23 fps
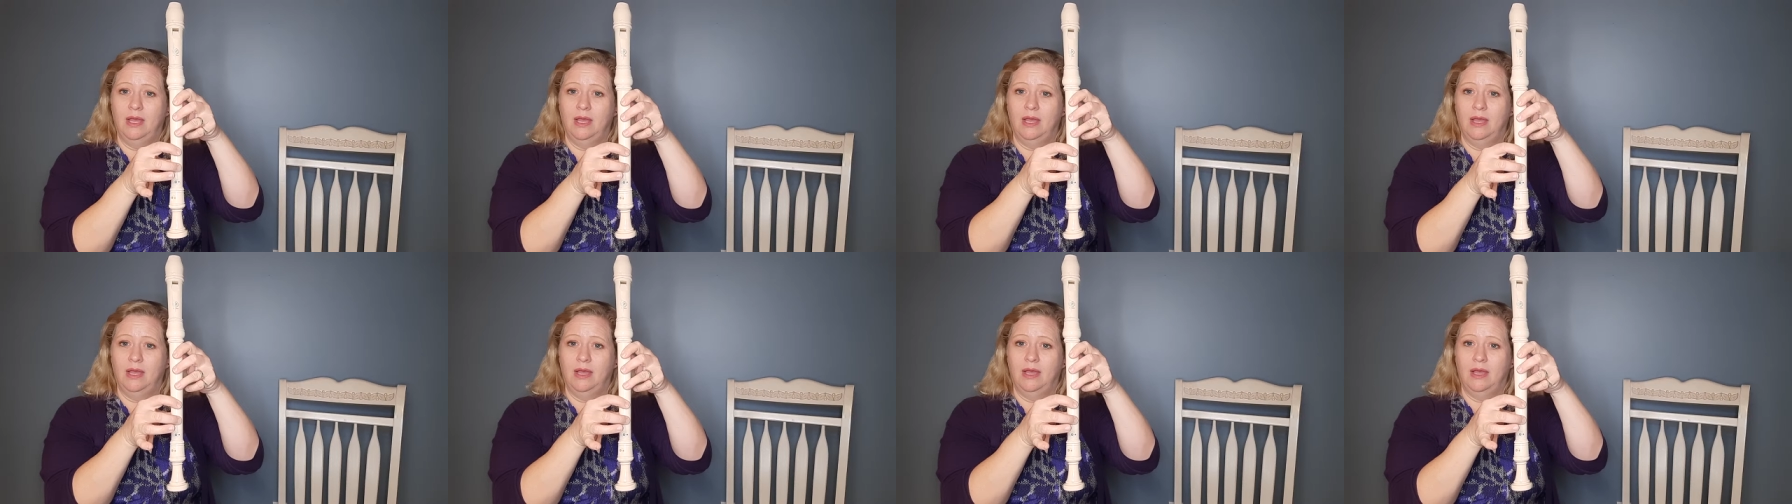
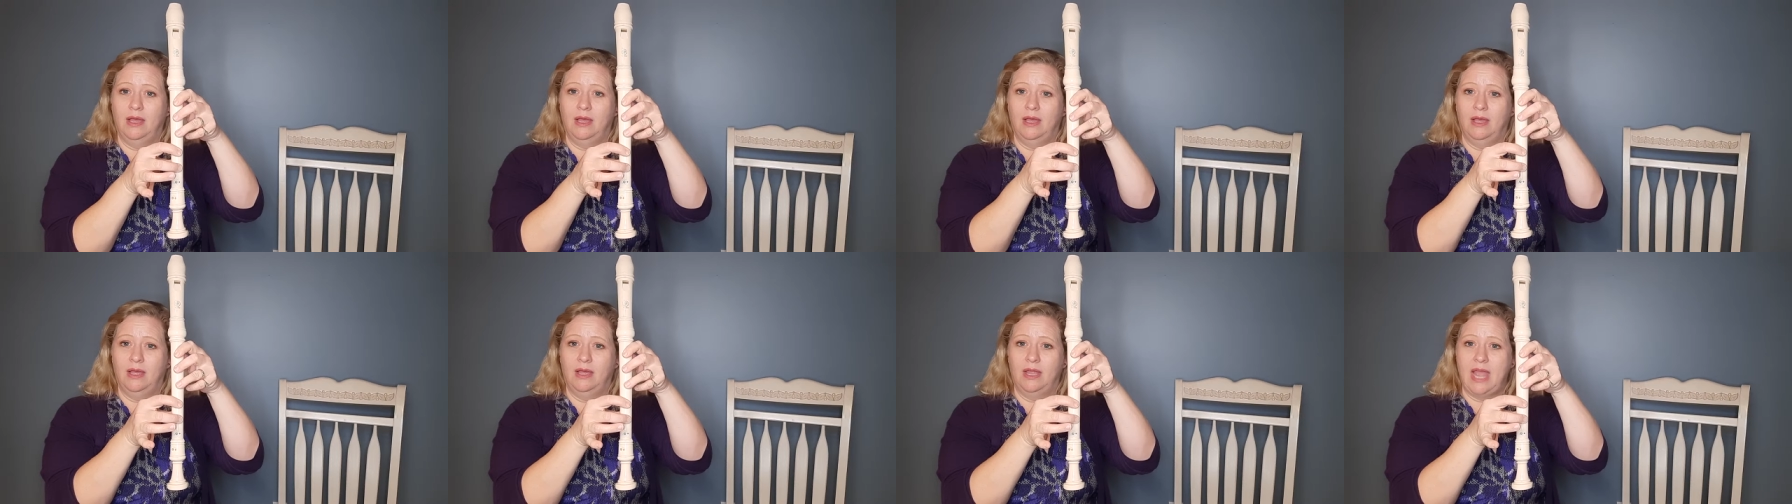a
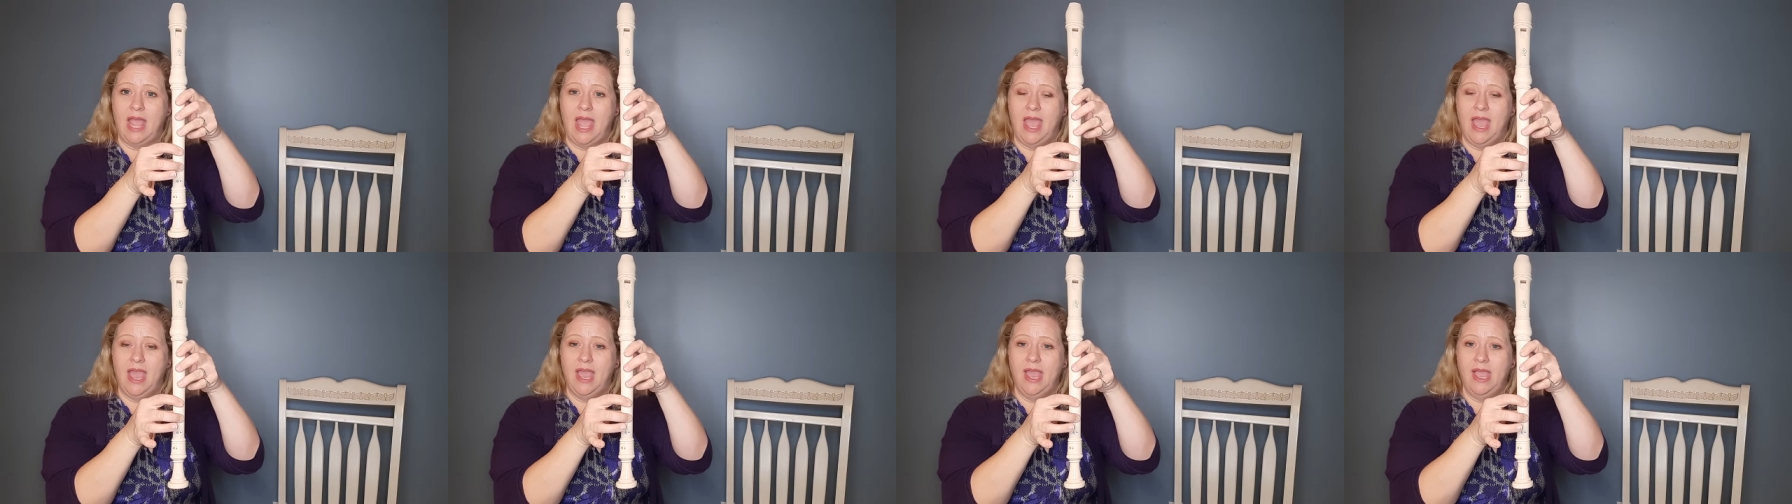uh,
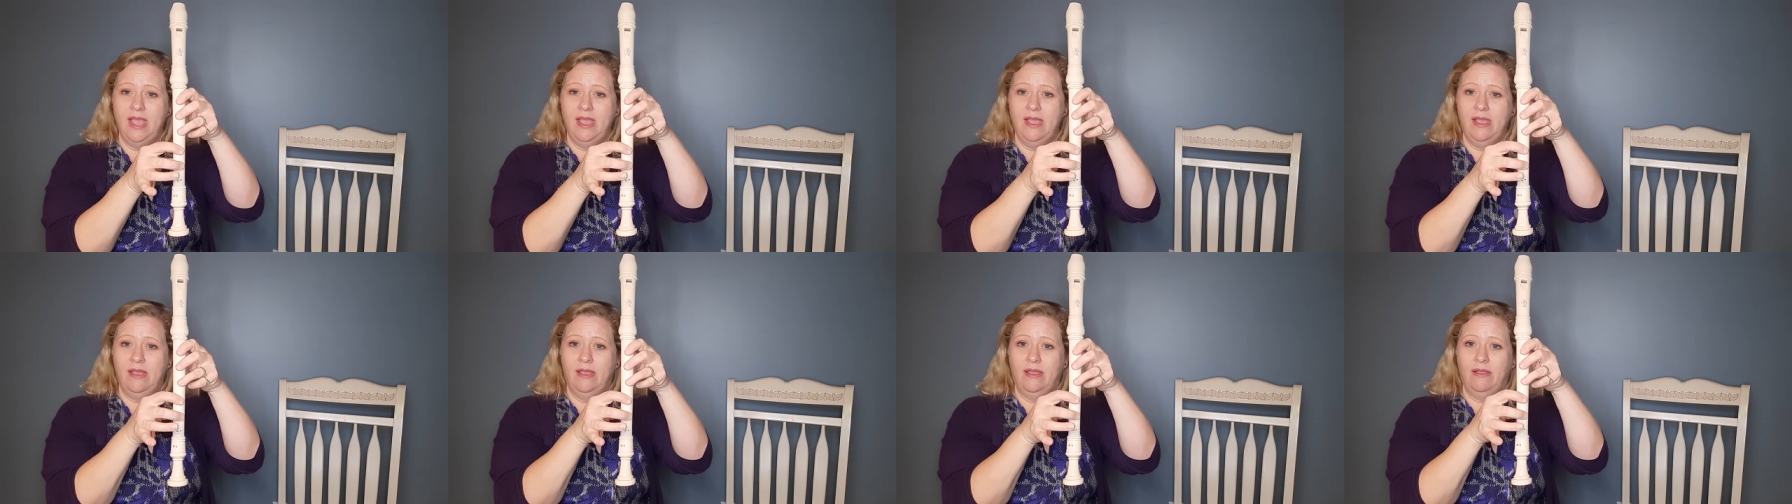
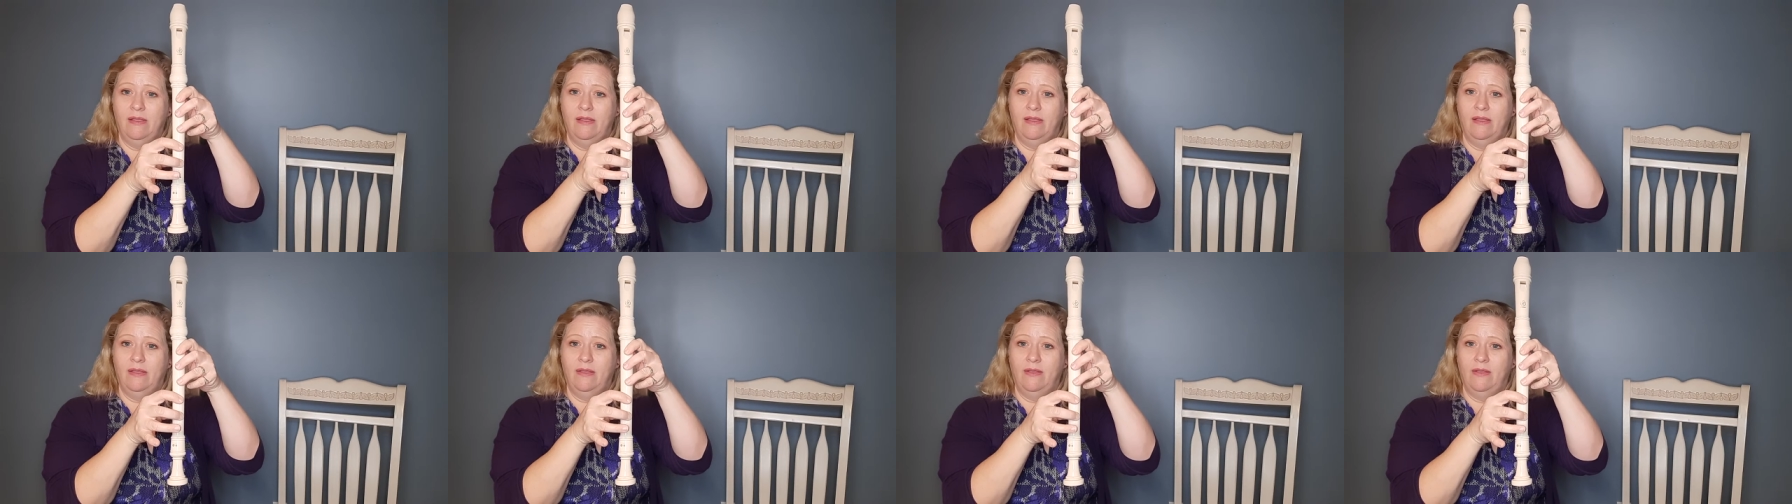A,
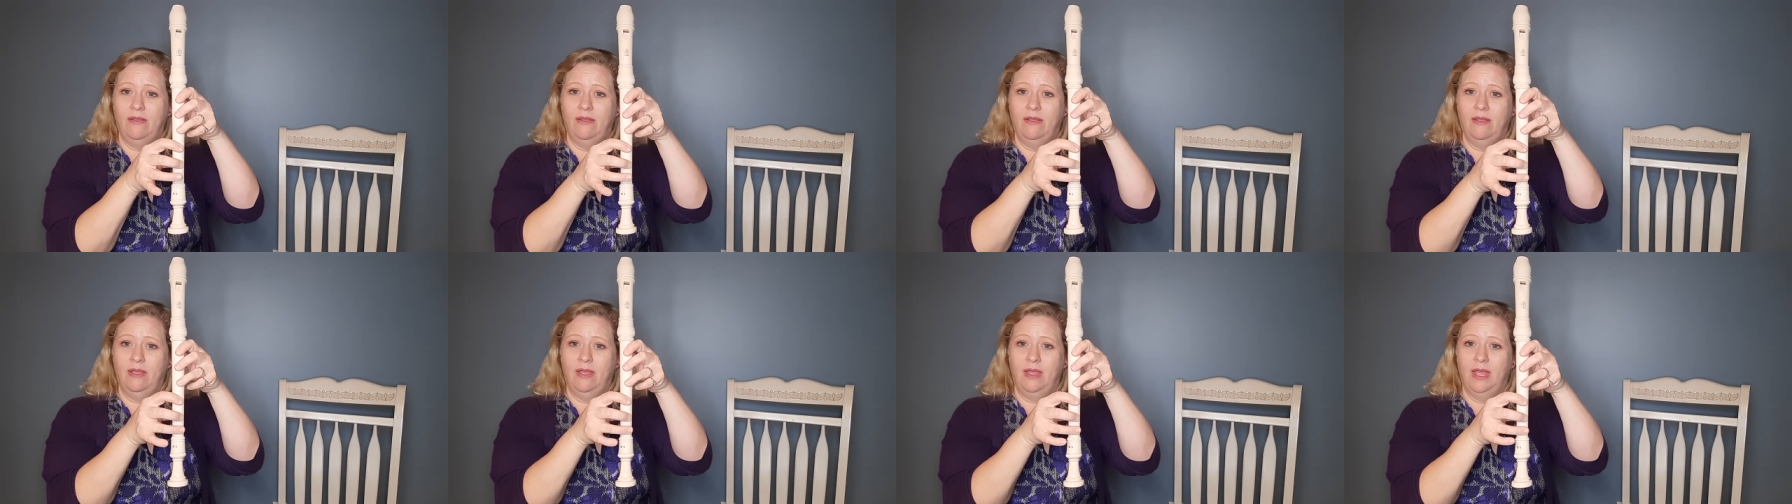
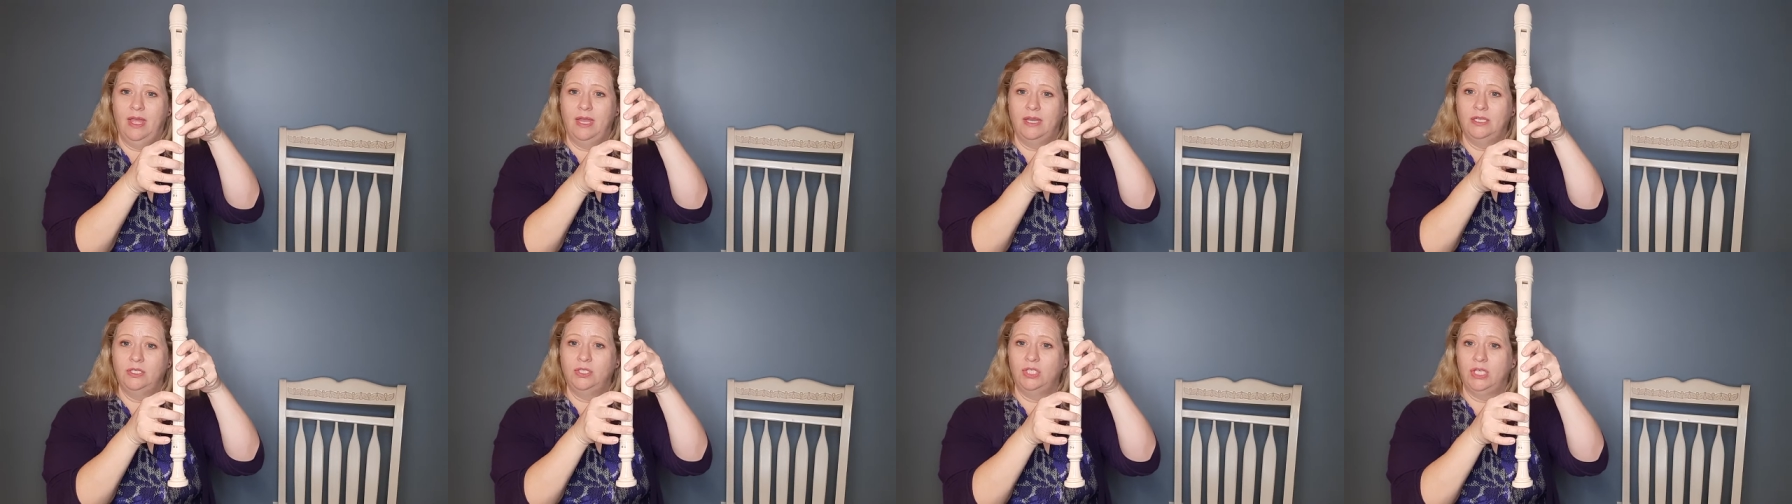
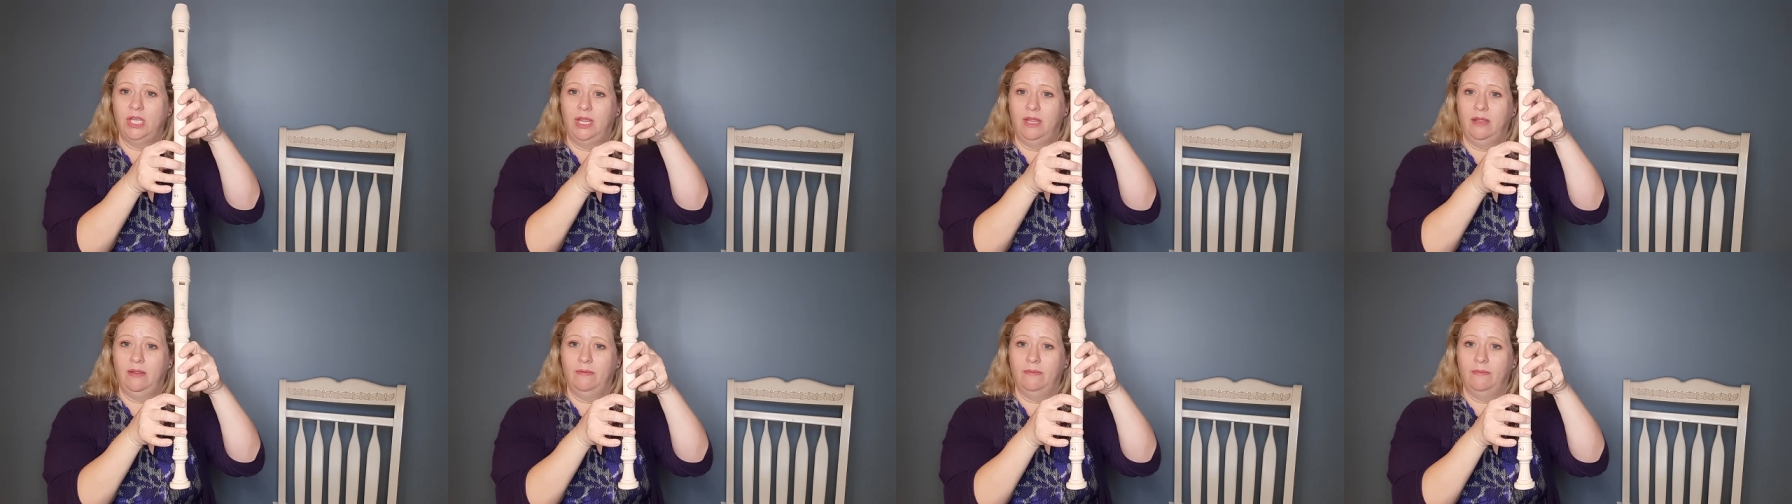and a
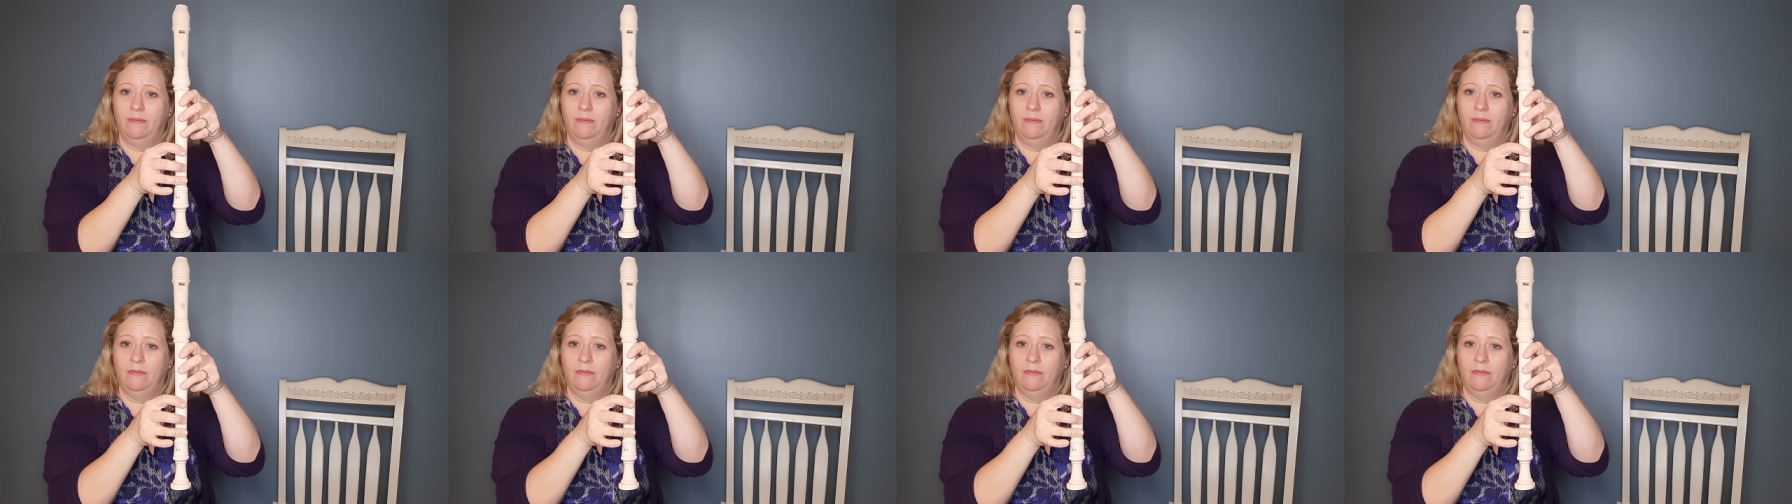G.